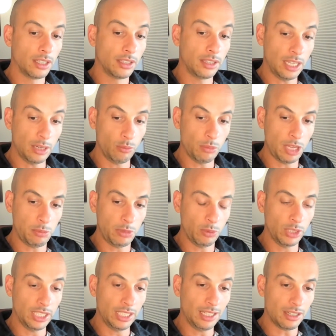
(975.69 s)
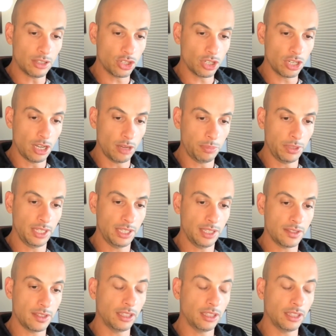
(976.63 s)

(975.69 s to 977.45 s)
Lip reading: Then maybe with the larger companies